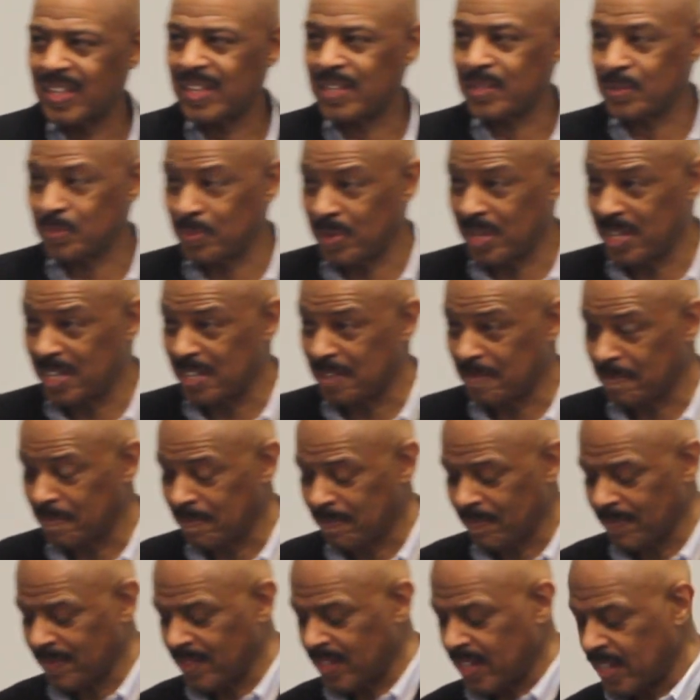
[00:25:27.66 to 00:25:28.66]
as well.
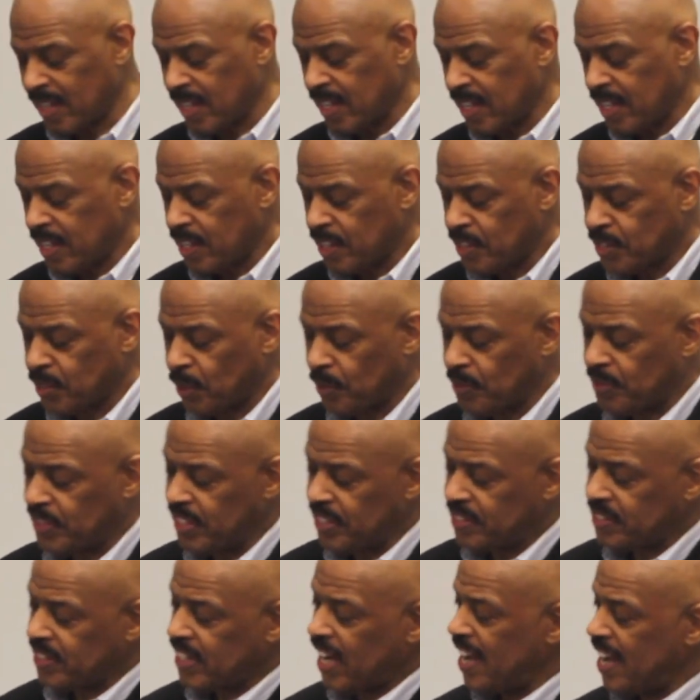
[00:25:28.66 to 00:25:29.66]
So
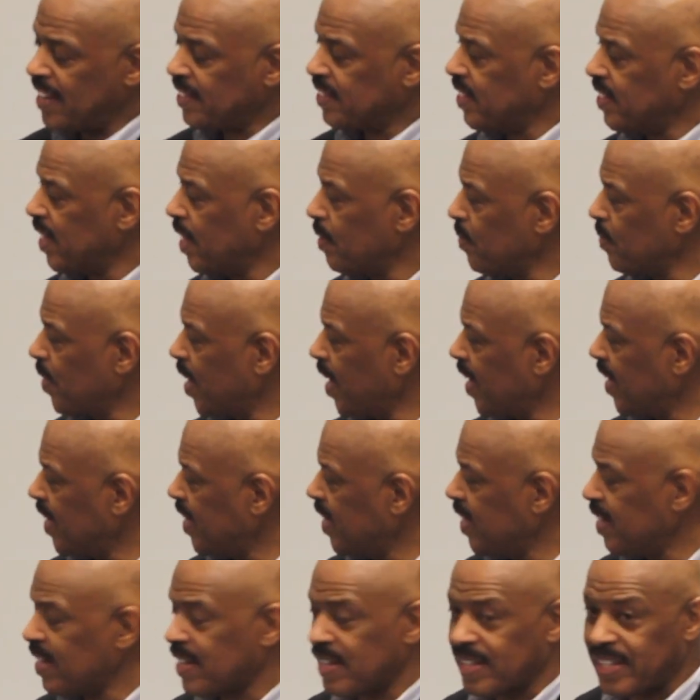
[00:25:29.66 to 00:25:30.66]
this concept right
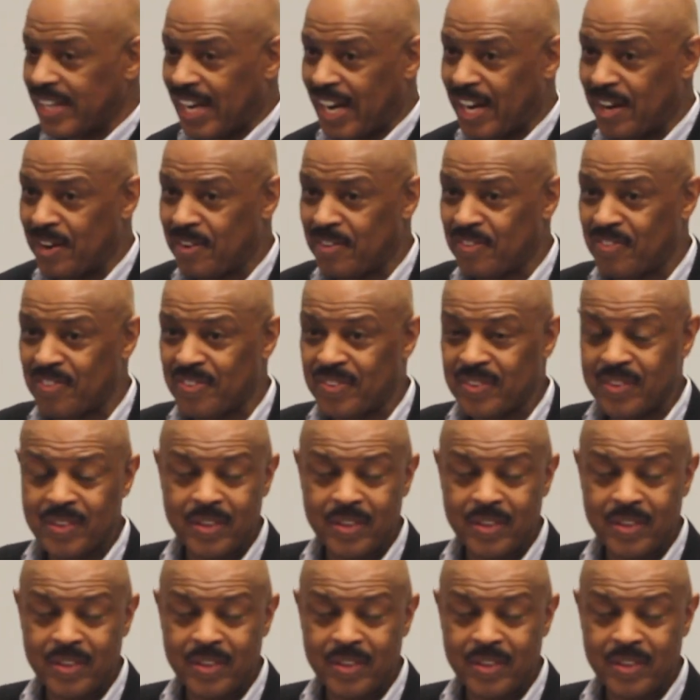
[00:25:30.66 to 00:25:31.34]
here gave